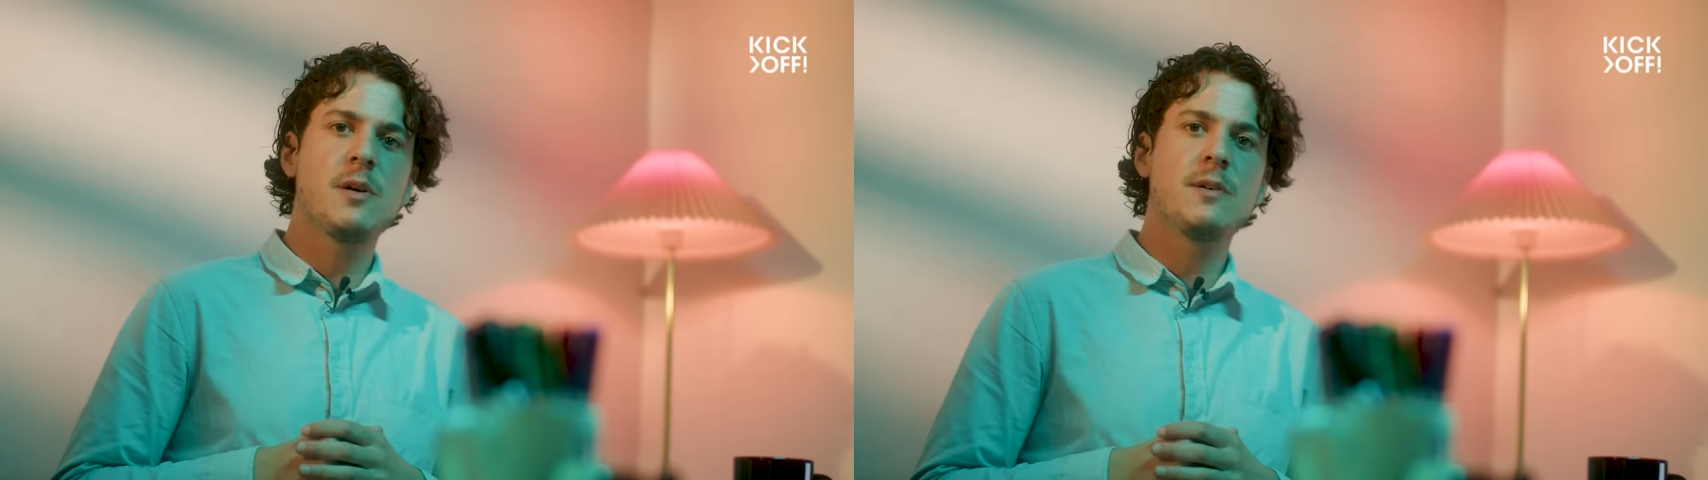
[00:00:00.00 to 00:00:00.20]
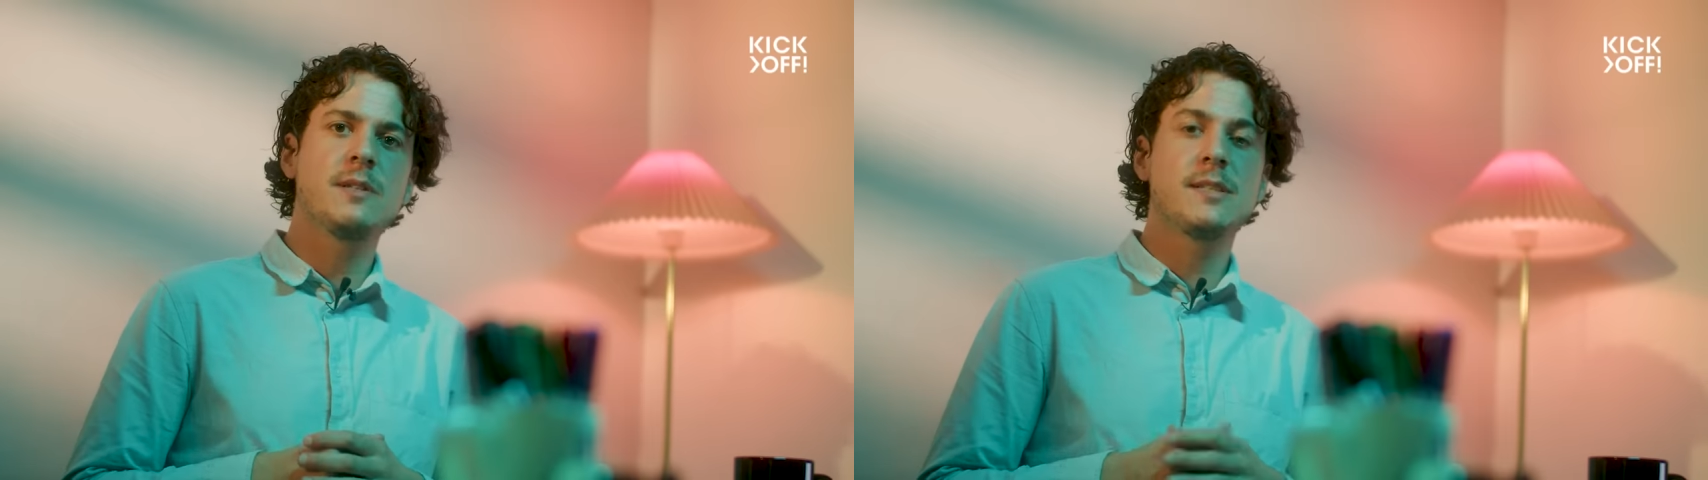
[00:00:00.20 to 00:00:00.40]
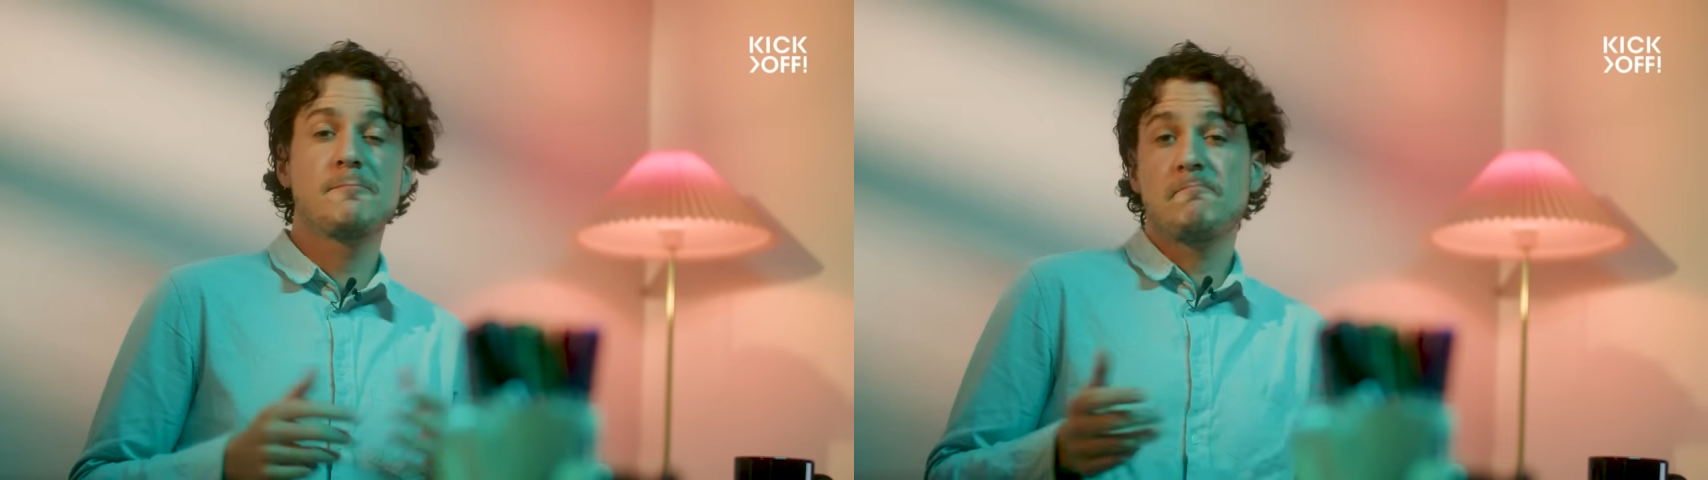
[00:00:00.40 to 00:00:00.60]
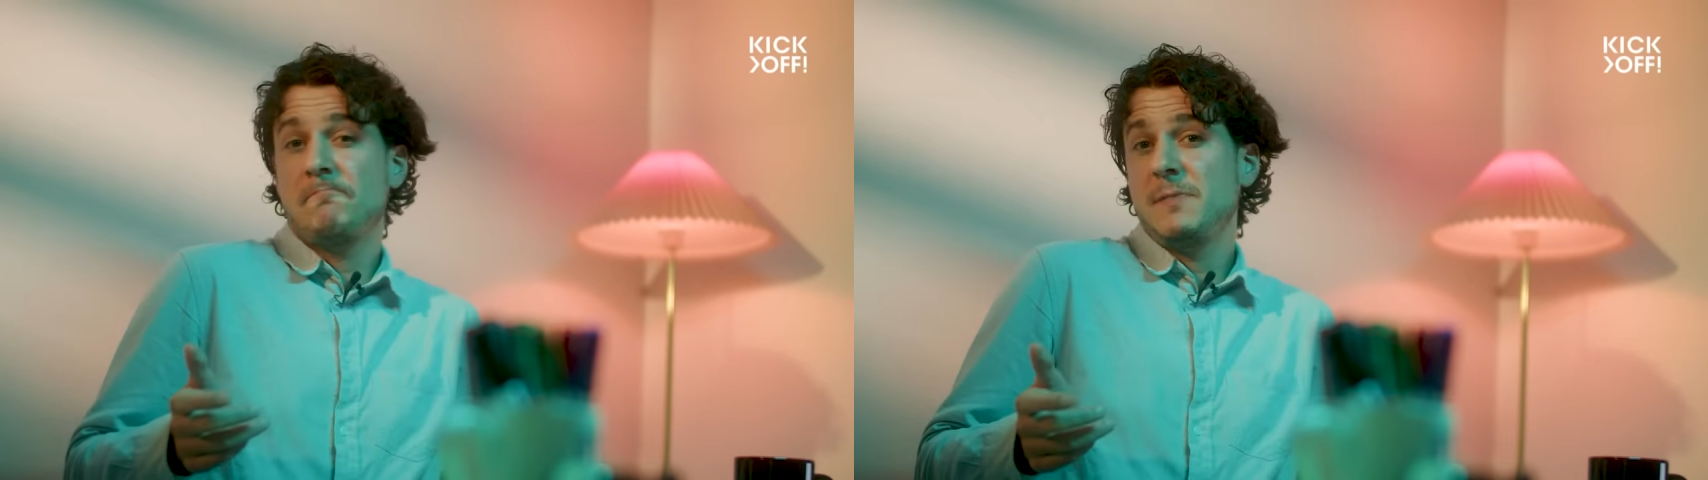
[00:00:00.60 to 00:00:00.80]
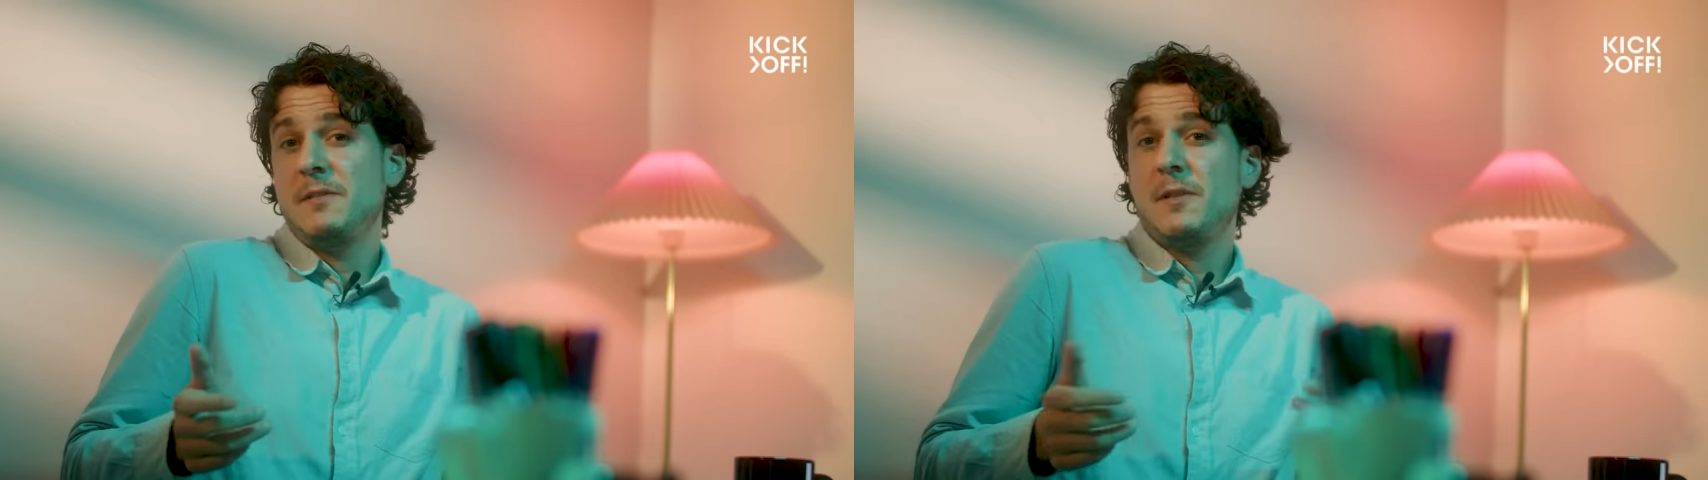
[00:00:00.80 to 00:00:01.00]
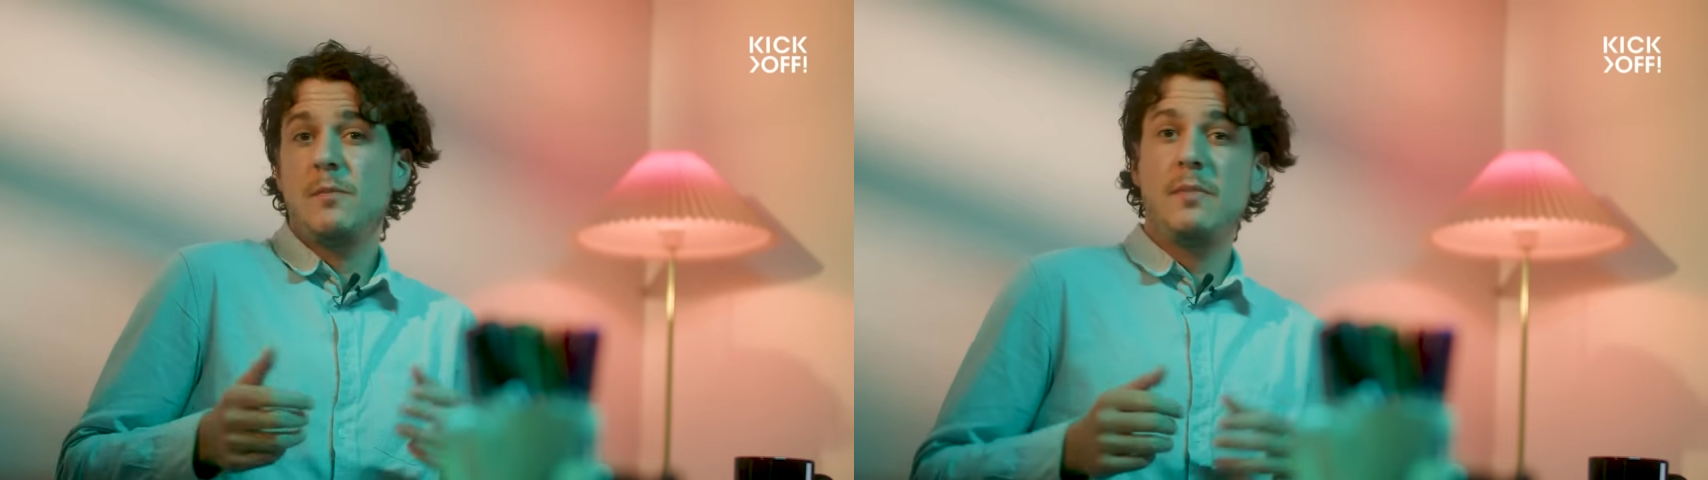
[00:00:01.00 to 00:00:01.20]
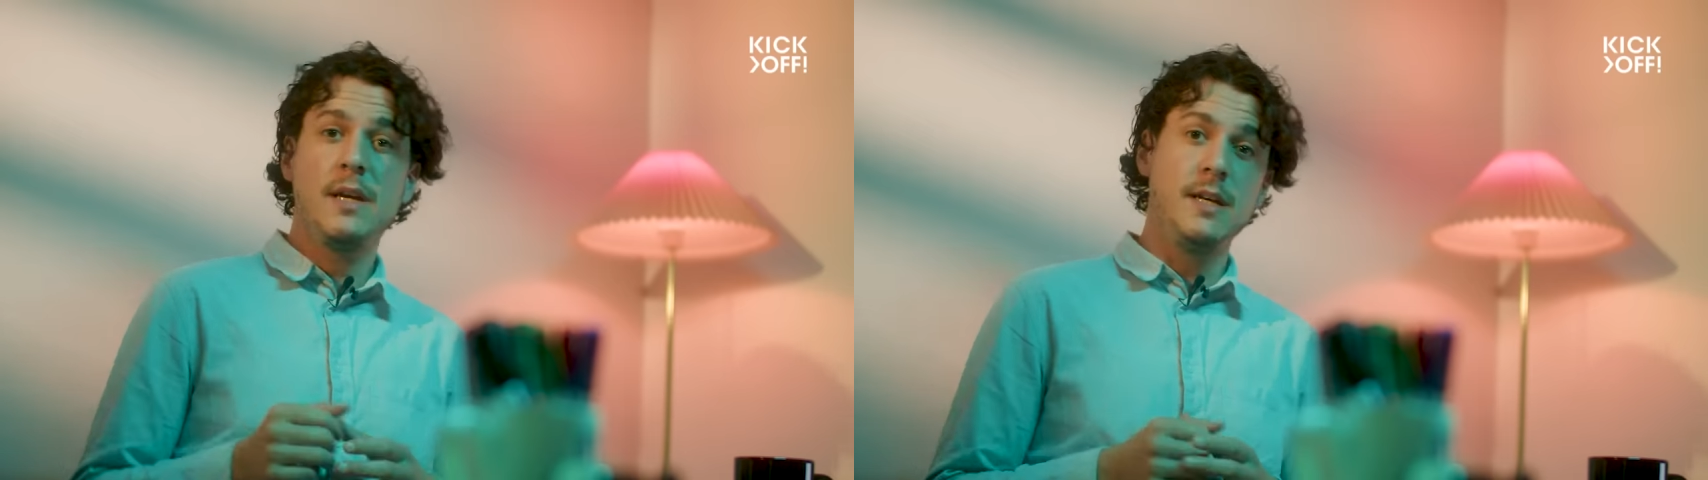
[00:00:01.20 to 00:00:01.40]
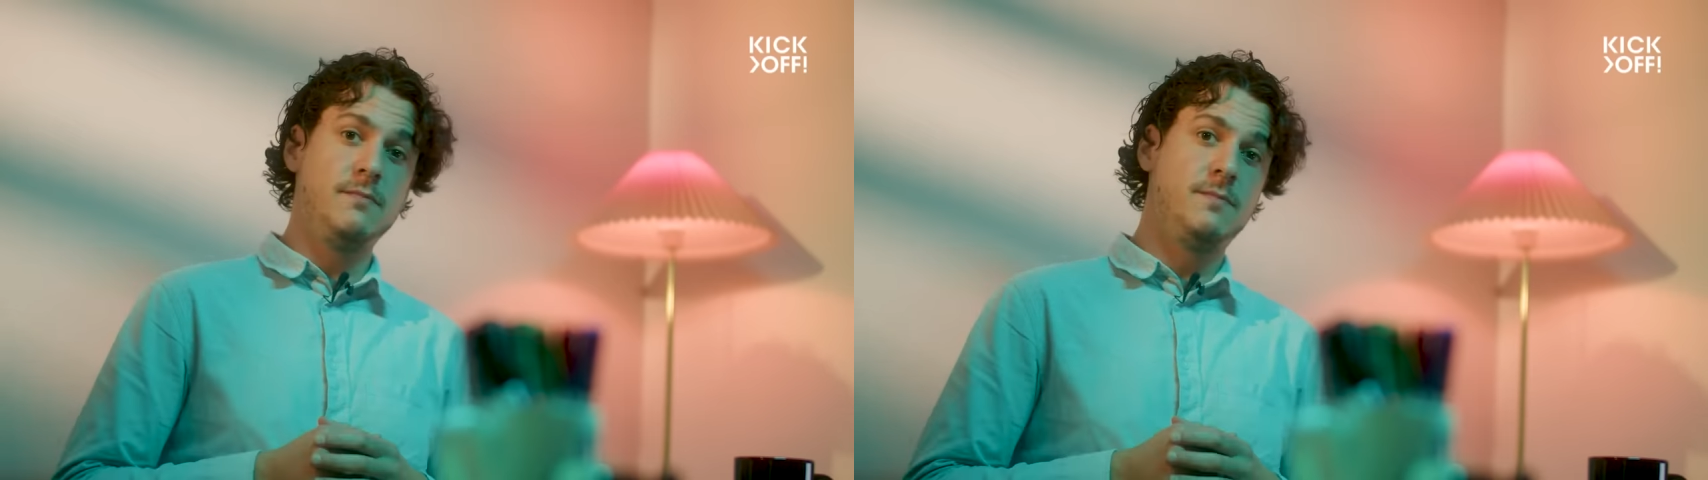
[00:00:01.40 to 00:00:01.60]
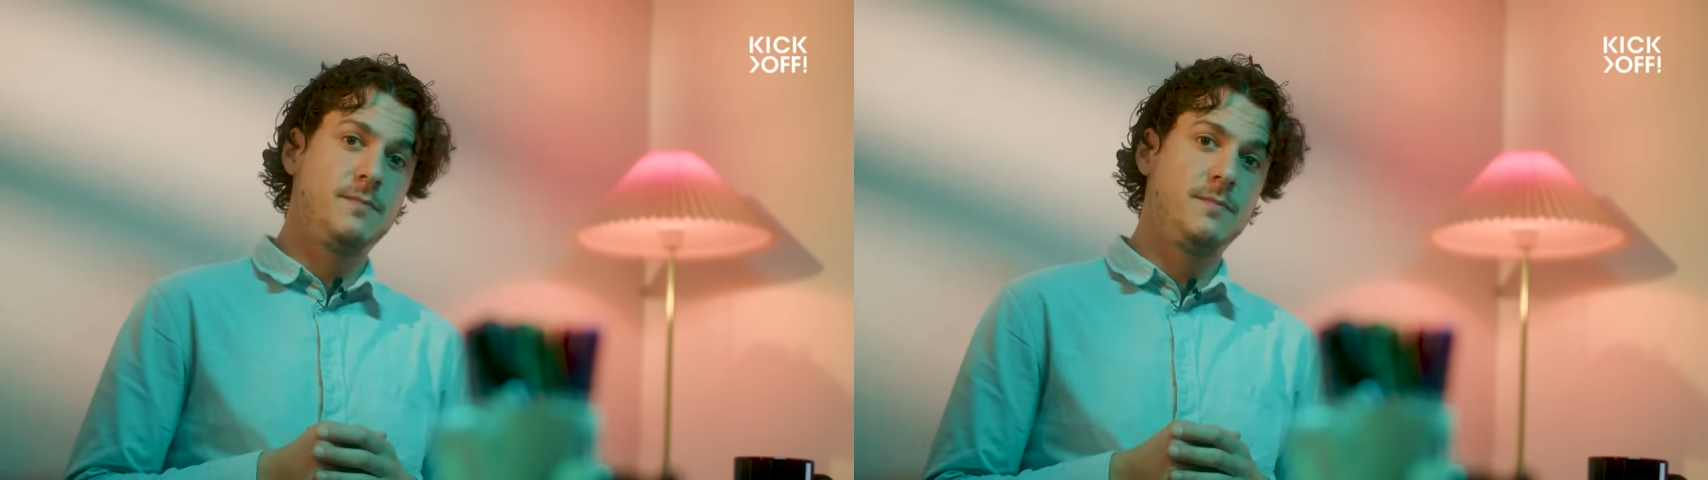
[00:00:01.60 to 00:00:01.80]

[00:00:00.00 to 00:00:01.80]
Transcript: owners, then so be it.